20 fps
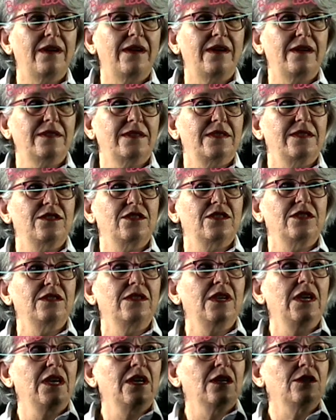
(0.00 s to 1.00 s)
oxygen
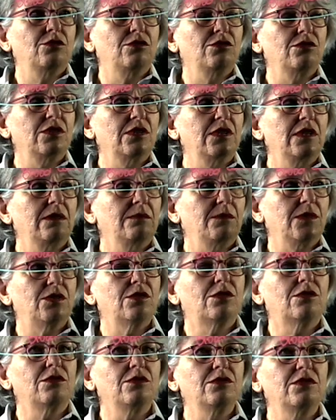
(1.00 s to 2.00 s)
to the
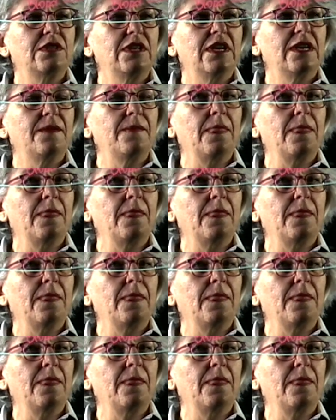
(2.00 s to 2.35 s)
mitochondria.